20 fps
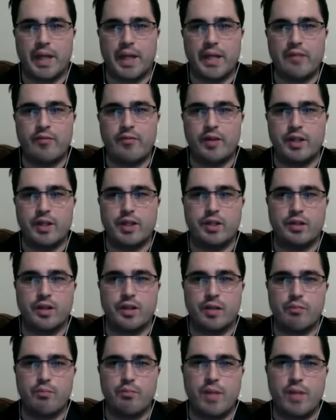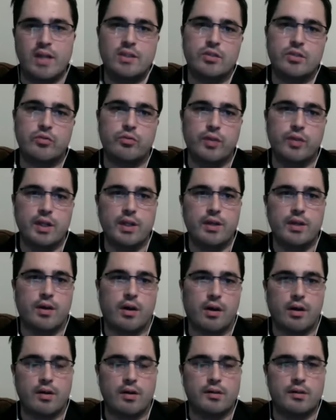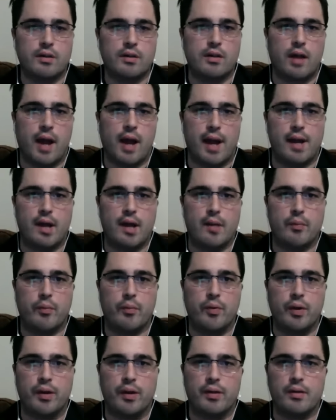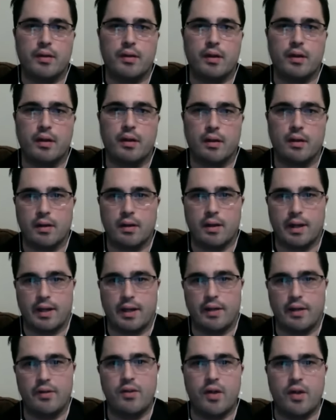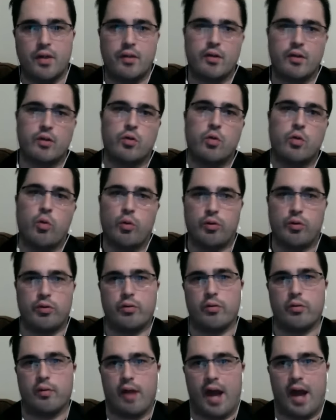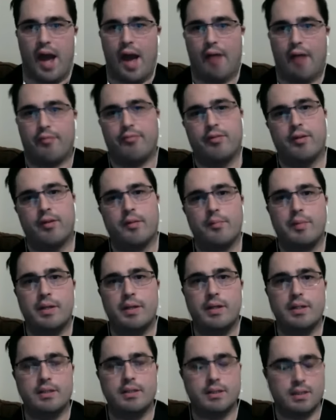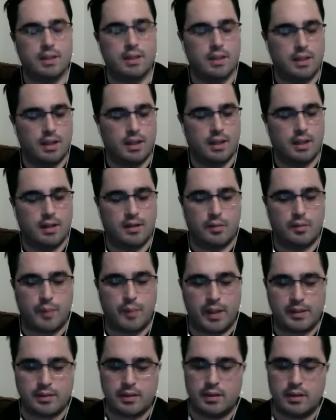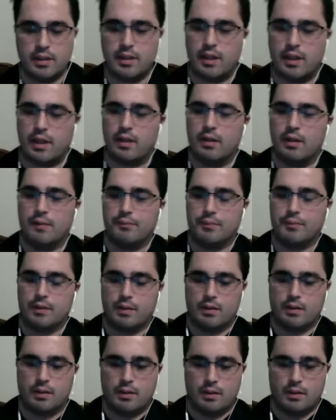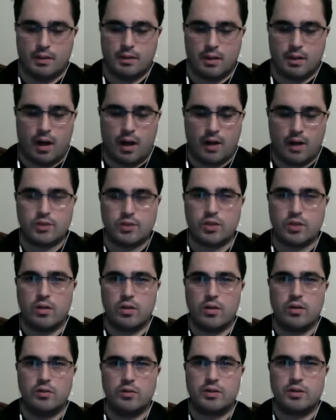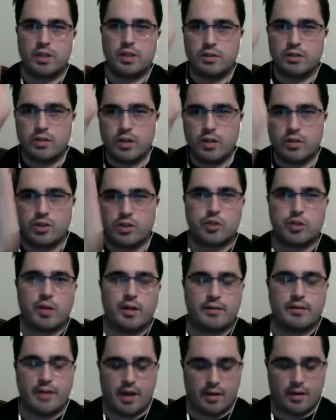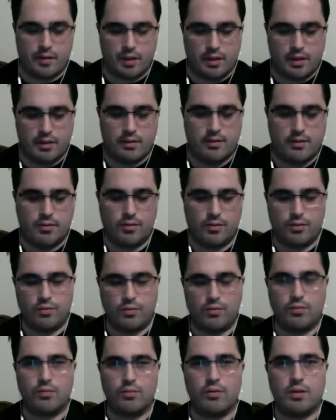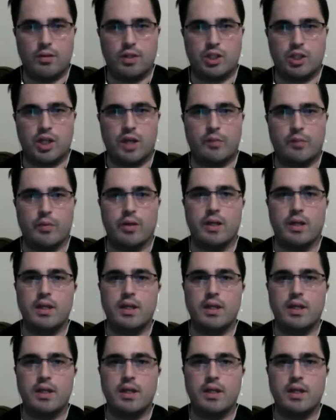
feature that makes it really hard to line up with uh, like another quarter or a half piece, okay. and it's basically that Han Solo doesn't go straight down into the chamber. He